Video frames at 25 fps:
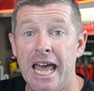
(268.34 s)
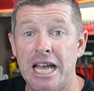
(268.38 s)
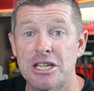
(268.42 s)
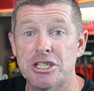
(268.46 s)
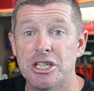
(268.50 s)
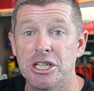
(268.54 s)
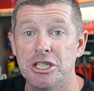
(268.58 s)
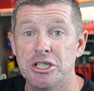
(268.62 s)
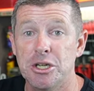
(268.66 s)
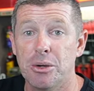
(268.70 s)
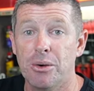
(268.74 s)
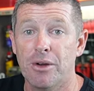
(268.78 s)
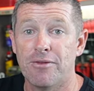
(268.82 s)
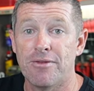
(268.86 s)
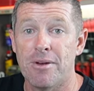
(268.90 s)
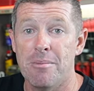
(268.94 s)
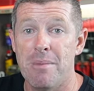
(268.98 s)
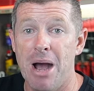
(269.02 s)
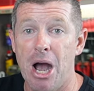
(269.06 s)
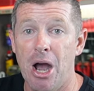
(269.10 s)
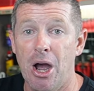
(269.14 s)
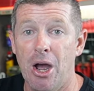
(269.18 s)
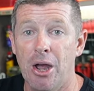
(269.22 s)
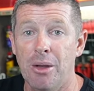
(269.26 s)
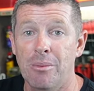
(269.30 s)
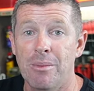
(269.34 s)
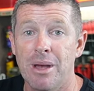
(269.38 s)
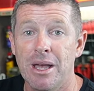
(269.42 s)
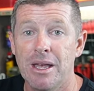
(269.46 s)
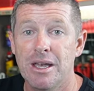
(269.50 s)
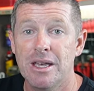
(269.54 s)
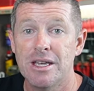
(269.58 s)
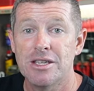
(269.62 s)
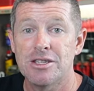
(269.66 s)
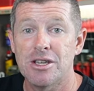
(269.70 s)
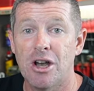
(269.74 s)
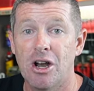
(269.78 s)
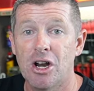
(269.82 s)
actually do it from home.
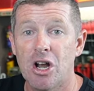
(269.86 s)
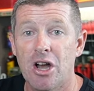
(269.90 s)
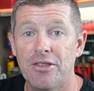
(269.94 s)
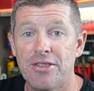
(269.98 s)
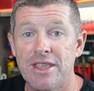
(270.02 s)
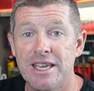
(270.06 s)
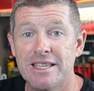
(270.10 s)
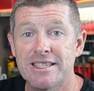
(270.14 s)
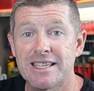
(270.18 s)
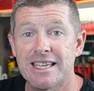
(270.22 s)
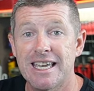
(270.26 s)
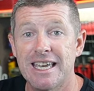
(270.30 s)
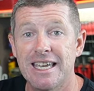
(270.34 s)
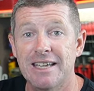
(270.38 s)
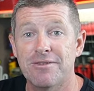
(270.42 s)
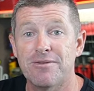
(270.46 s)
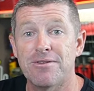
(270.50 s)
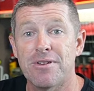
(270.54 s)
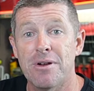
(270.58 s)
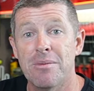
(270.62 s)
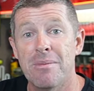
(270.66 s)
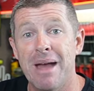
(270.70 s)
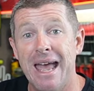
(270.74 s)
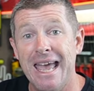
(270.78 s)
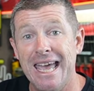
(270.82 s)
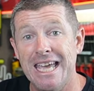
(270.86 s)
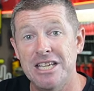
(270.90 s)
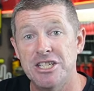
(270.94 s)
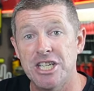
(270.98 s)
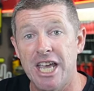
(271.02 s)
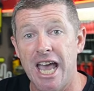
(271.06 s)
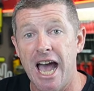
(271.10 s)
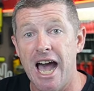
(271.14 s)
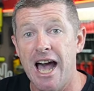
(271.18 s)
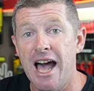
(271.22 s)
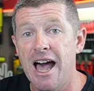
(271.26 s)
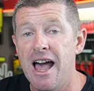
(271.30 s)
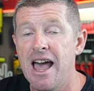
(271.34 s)
So I got this kit from
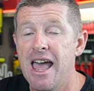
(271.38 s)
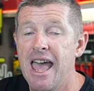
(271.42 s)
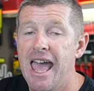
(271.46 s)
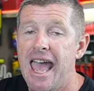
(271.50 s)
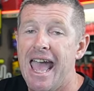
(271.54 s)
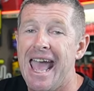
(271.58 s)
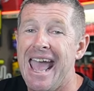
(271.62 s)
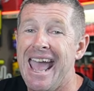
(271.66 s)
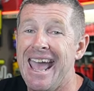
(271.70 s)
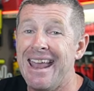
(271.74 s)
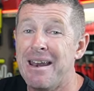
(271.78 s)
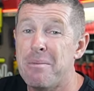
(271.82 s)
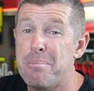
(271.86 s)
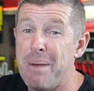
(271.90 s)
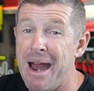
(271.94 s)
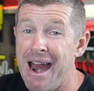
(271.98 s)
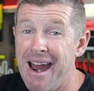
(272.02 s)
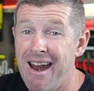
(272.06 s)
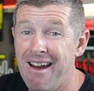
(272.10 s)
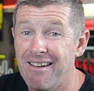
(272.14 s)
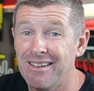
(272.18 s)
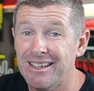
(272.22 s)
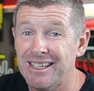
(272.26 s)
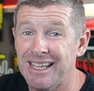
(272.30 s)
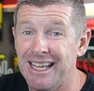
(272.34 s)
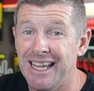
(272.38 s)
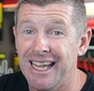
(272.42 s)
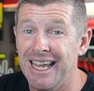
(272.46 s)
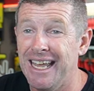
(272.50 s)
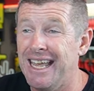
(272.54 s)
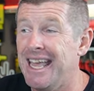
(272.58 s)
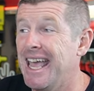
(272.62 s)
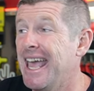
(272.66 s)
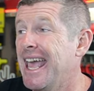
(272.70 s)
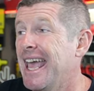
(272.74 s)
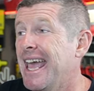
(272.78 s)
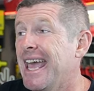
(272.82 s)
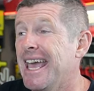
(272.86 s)
EGR, and
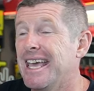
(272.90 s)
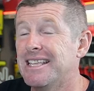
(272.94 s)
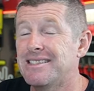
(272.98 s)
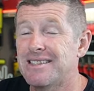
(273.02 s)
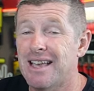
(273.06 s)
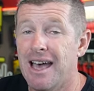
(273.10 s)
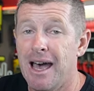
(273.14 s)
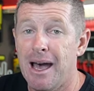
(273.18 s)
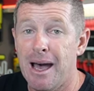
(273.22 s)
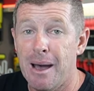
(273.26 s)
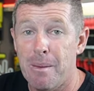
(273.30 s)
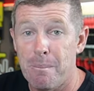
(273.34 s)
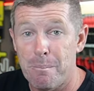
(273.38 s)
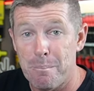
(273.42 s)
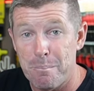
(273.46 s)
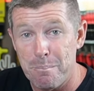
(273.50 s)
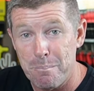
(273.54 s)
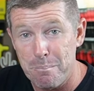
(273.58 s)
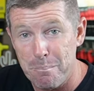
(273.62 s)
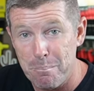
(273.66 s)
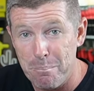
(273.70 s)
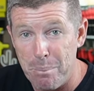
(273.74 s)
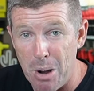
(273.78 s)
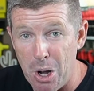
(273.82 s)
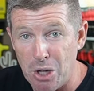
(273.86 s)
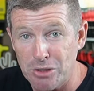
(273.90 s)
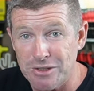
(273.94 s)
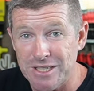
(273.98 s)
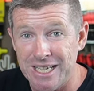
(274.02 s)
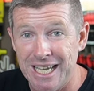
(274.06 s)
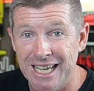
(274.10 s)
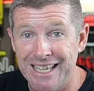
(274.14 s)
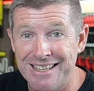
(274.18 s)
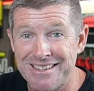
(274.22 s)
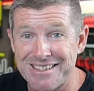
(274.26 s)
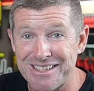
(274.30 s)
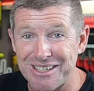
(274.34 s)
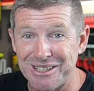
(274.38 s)
apparently it's a
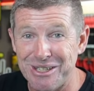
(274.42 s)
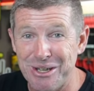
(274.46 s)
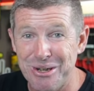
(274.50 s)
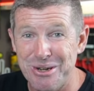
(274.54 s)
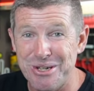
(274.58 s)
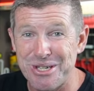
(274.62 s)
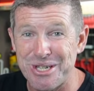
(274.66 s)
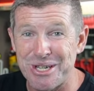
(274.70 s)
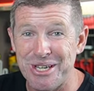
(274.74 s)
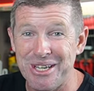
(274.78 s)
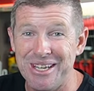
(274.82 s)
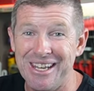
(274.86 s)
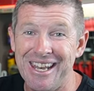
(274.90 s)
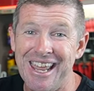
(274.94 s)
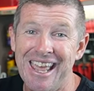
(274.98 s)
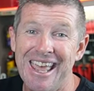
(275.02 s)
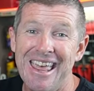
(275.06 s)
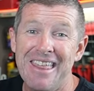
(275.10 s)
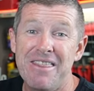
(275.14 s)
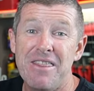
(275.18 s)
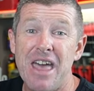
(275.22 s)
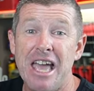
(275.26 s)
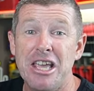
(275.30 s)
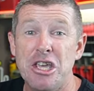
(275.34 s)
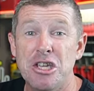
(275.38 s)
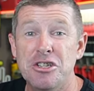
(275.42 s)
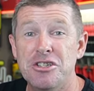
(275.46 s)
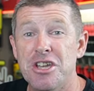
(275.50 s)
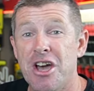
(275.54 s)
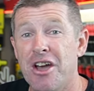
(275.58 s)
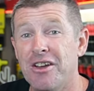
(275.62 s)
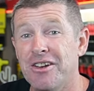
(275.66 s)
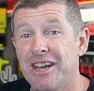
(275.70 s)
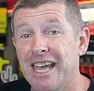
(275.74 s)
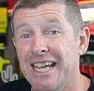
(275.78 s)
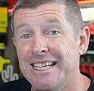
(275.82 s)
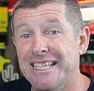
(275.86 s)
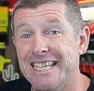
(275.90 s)
bolt-in solution that you
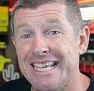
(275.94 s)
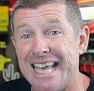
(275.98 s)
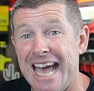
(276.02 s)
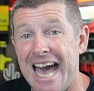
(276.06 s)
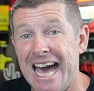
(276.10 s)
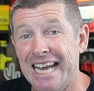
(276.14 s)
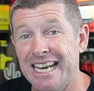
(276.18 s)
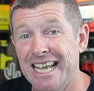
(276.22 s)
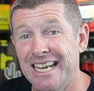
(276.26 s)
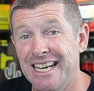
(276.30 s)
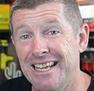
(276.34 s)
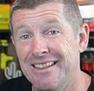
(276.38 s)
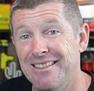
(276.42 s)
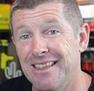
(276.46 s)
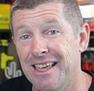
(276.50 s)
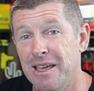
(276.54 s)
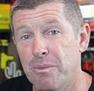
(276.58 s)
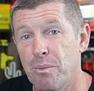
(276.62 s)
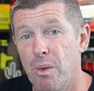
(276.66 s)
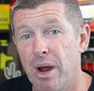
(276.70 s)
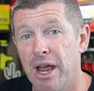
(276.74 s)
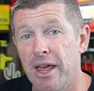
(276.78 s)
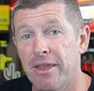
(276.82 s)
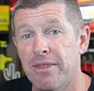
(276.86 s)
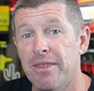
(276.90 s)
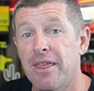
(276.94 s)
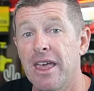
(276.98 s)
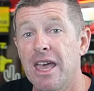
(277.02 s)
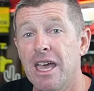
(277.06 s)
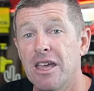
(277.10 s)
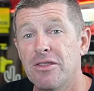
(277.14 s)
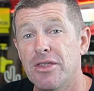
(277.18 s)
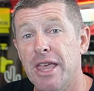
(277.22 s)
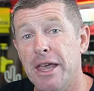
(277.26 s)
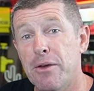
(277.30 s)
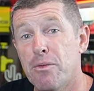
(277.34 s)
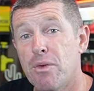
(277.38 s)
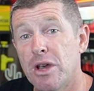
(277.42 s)
don't need to cut anything with.
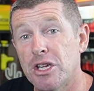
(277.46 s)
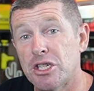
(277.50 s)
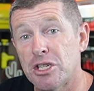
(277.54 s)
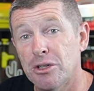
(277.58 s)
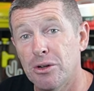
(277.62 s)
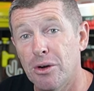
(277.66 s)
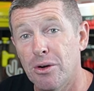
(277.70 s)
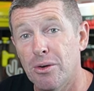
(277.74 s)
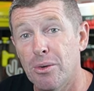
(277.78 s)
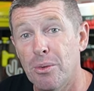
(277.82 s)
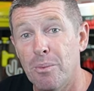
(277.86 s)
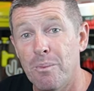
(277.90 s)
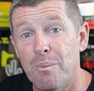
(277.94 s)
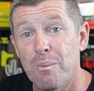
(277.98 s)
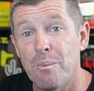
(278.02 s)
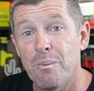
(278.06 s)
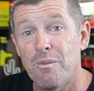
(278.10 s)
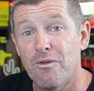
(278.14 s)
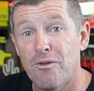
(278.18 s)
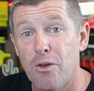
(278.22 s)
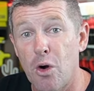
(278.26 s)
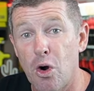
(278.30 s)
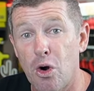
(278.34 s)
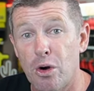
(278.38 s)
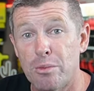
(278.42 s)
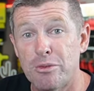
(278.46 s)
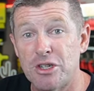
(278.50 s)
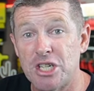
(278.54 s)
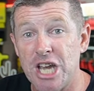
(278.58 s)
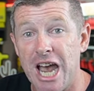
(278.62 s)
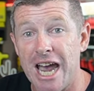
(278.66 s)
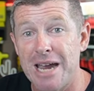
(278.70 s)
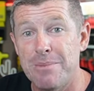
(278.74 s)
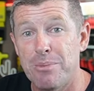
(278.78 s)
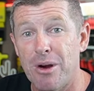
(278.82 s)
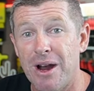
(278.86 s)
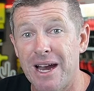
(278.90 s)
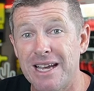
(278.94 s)
The original Ford
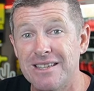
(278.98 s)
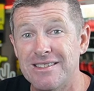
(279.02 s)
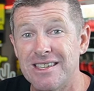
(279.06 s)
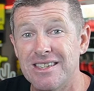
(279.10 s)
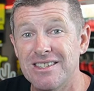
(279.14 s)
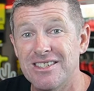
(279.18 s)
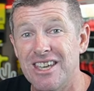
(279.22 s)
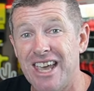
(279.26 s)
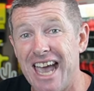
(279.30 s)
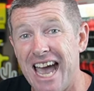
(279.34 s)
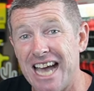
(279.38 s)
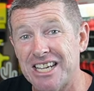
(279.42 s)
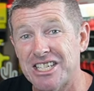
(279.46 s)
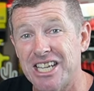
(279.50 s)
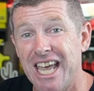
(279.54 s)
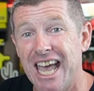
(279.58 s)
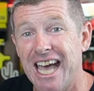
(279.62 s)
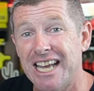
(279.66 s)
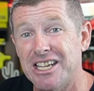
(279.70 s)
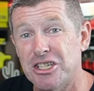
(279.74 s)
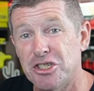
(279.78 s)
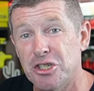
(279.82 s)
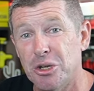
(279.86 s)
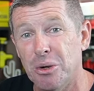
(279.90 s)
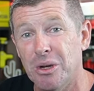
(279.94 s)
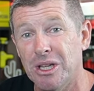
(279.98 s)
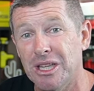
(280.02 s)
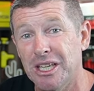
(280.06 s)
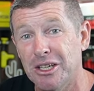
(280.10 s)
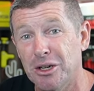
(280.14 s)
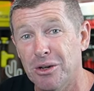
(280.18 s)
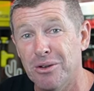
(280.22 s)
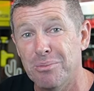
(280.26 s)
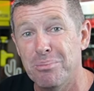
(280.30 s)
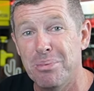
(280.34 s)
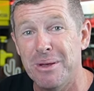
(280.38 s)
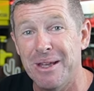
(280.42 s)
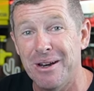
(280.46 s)
J braces, you actually had to do a
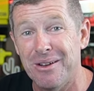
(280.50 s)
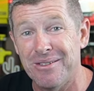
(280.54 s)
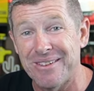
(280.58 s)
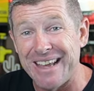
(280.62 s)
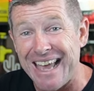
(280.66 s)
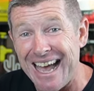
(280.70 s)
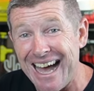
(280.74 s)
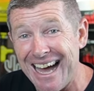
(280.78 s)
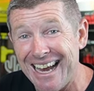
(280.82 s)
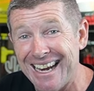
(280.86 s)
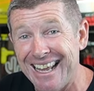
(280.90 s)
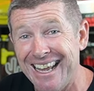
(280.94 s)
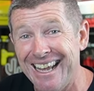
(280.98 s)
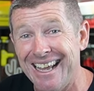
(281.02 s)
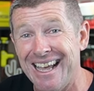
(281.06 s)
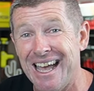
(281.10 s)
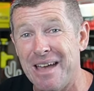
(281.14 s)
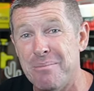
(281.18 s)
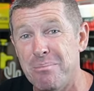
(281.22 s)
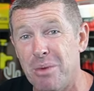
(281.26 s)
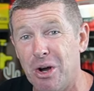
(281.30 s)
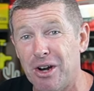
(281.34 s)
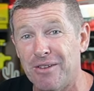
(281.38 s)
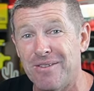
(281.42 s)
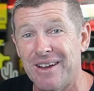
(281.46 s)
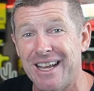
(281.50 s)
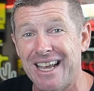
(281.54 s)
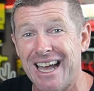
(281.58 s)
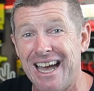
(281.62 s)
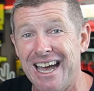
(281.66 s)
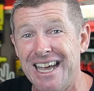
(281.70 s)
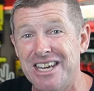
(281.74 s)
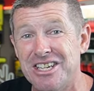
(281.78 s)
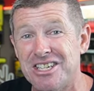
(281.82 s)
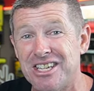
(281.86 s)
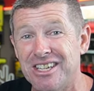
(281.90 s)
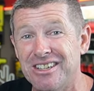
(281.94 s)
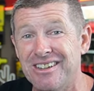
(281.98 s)
little bit of cutting and
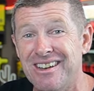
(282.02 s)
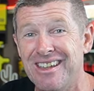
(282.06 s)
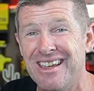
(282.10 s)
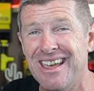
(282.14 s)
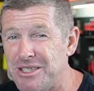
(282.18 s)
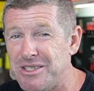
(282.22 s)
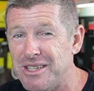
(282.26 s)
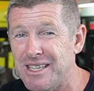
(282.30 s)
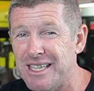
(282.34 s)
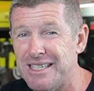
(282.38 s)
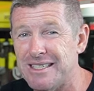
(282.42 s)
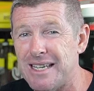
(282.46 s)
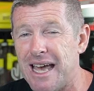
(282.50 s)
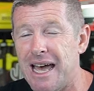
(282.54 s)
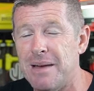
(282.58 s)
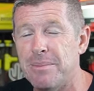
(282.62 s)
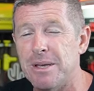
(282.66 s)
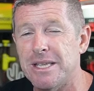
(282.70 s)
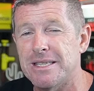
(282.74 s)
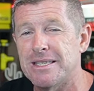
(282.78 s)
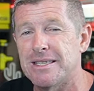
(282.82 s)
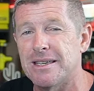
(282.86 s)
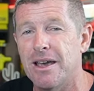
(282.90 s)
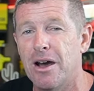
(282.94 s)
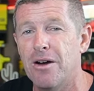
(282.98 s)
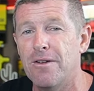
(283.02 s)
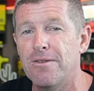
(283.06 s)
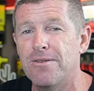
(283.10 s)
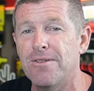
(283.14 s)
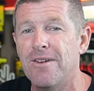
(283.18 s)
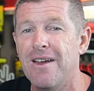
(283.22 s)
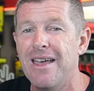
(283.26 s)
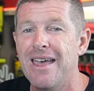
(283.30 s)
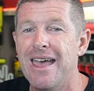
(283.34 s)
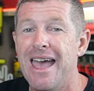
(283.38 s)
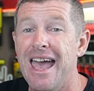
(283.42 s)
modification to the tub itself.